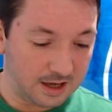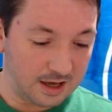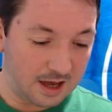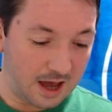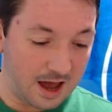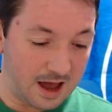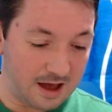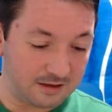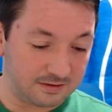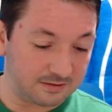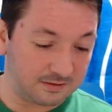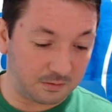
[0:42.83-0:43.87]

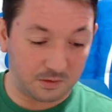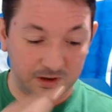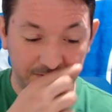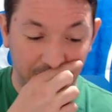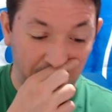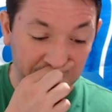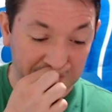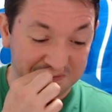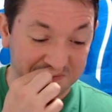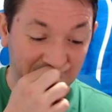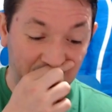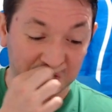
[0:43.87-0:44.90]
And we've only
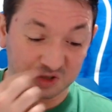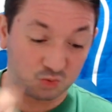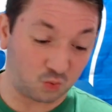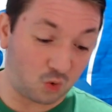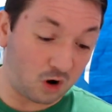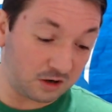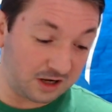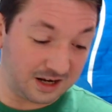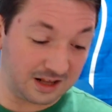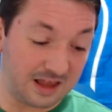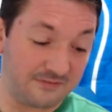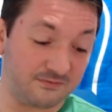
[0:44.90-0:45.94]
lost 1 in
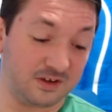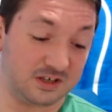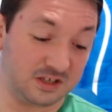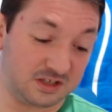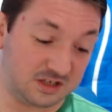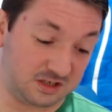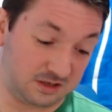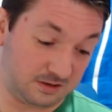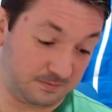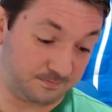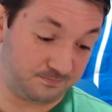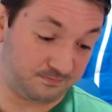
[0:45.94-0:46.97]
11 visits.
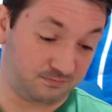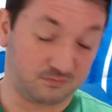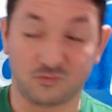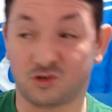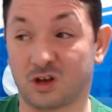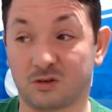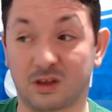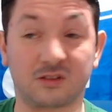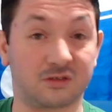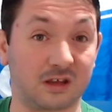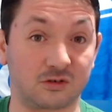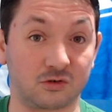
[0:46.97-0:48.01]
So
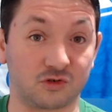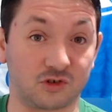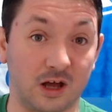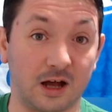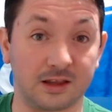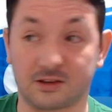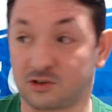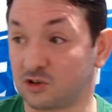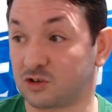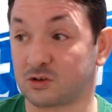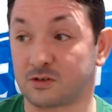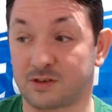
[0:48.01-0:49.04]
that's a good start. Let's
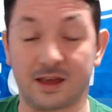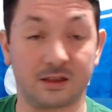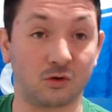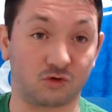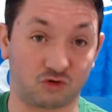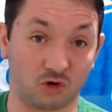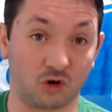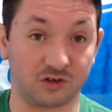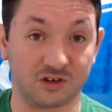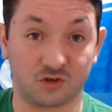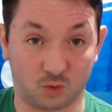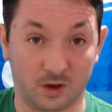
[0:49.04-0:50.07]
just turn those draws
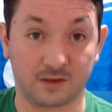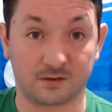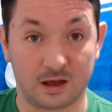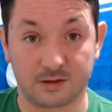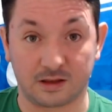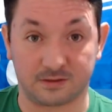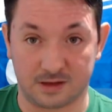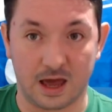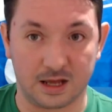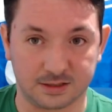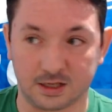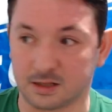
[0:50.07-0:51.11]
into wins now. That's the
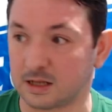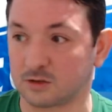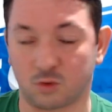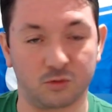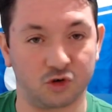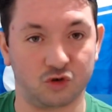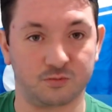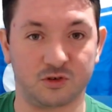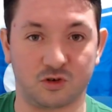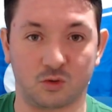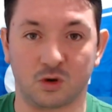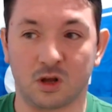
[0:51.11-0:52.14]
idea. That's what we should be
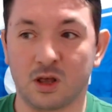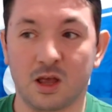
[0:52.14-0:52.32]
doing.